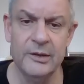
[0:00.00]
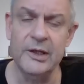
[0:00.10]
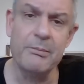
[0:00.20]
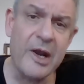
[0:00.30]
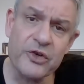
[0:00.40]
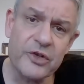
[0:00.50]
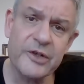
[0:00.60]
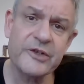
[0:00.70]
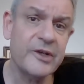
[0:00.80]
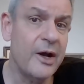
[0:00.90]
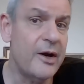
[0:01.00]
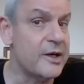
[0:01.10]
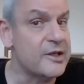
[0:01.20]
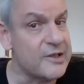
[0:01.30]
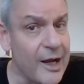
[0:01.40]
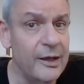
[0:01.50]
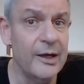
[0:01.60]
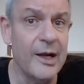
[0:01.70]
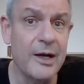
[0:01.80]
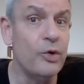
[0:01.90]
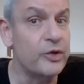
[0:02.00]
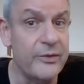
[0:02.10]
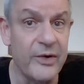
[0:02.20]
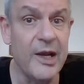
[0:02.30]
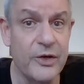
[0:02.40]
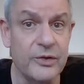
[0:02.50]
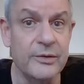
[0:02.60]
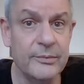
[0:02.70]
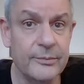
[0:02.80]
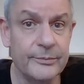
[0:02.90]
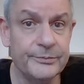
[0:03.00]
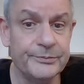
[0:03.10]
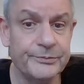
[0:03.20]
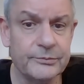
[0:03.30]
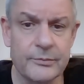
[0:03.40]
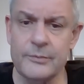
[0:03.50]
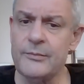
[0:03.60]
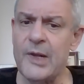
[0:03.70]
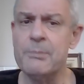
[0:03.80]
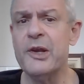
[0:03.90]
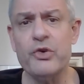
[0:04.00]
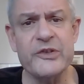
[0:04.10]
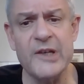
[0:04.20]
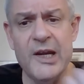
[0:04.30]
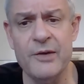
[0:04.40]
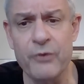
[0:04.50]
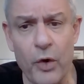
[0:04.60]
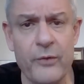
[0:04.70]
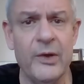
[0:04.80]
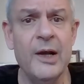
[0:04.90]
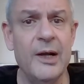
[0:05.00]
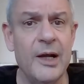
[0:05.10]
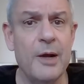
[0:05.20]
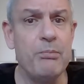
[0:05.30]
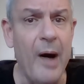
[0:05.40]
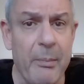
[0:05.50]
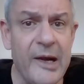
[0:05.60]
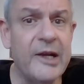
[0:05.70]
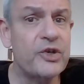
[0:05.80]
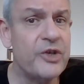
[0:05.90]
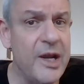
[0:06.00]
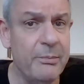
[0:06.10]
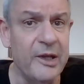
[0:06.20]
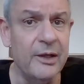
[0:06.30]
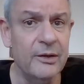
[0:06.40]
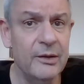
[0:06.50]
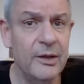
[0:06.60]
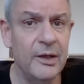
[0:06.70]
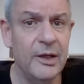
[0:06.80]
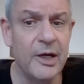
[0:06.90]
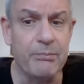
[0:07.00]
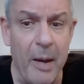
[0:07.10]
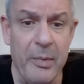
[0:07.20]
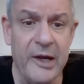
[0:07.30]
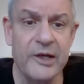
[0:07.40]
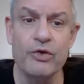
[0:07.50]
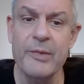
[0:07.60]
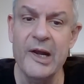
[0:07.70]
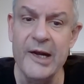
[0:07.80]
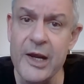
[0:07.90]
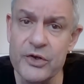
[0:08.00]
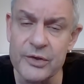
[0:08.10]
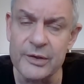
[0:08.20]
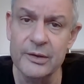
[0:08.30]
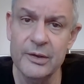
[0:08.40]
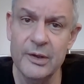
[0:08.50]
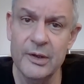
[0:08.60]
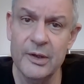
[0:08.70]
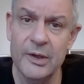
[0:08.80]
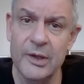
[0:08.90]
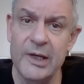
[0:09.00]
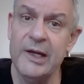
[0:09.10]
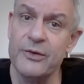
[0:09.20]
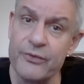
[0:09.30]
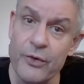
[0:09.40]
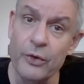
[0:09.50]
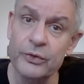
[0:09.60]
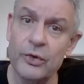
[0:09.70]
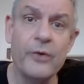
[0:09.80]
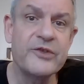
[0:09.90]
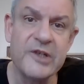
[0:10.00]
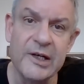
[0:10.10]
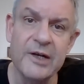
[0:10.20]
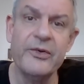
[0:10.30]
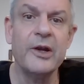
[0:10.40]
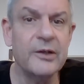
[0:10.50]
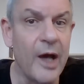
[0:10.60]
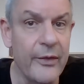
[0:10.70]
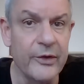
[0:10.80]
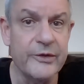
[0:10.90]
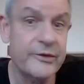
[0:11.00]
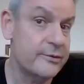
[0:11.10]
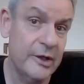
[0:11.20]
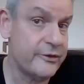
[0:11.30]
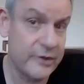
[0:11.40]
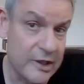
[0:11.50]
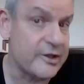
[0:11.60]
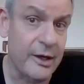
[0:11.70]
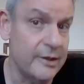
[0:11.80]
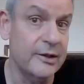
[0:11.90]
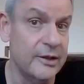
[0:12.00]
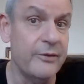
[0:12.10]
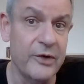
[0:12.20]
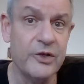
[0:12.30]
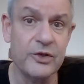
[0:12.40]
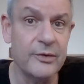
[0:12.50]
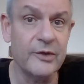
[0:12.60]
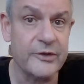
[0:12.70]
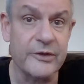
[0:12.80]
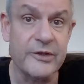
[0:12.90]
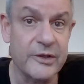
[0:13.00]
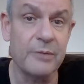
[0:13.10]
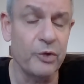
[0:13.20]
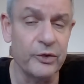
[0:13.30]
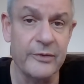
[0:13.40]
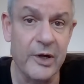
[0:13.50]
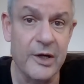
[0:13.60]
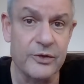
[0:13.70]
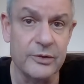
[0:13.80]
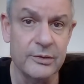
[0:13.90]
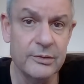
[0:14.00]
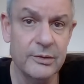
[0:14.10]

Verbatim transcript: Dementias are exactly like mortification, because they involve public shaming and public humiliation in front of significant others. That's exactly the definition of narcissistic mortification.